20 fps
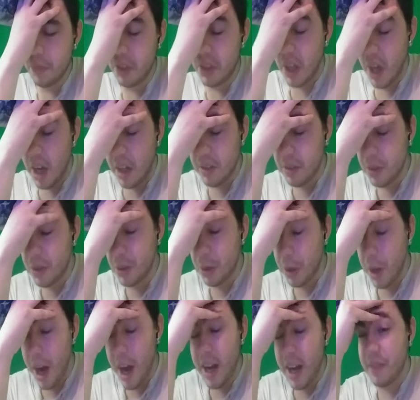done
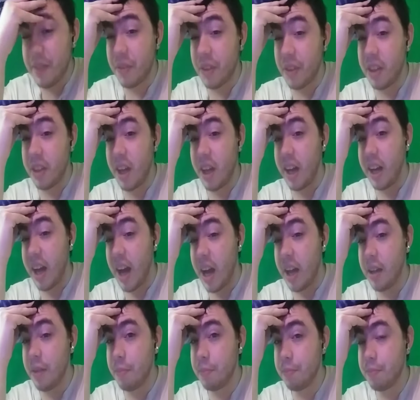trying for tonight. I
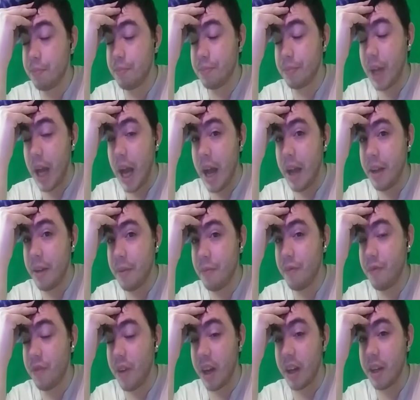am I am
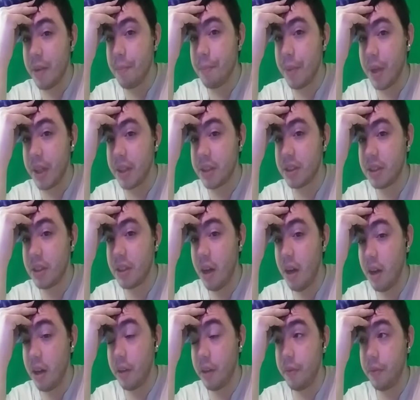fucking pissed
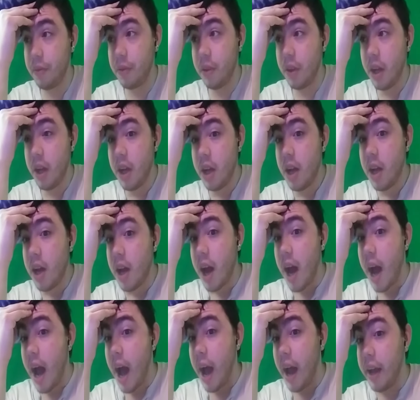off.
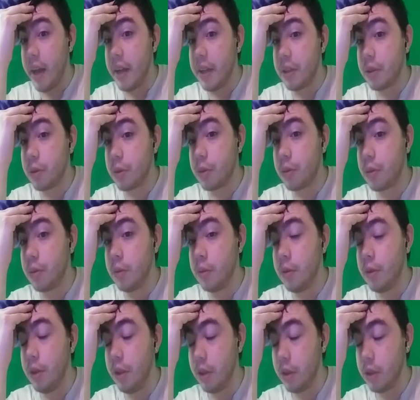I
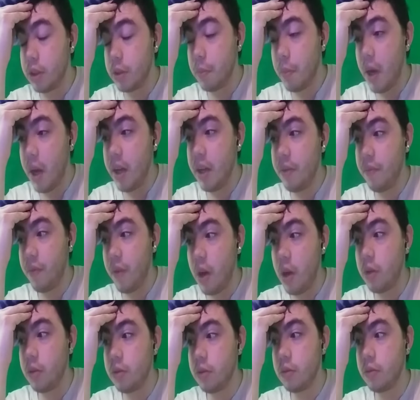used my
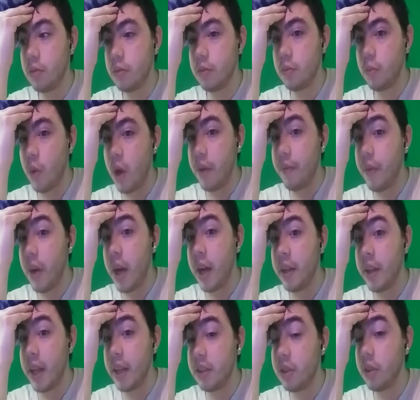phone Wi-Fi
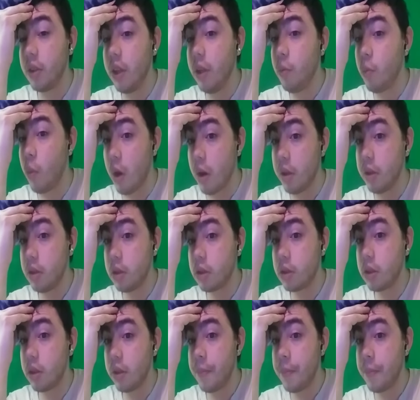and that usually works.